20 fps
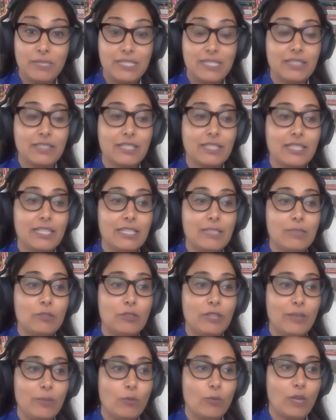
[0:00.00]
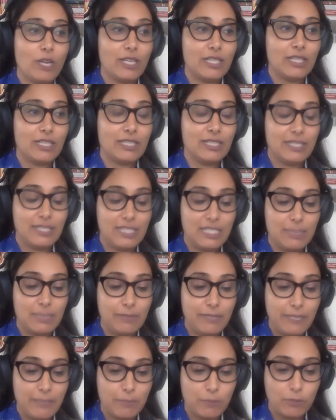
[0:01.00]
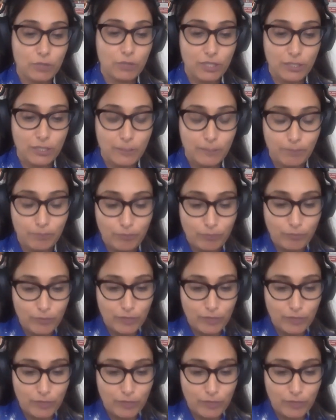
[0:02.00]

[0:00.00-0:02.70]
Basically, they wanted the city to be able to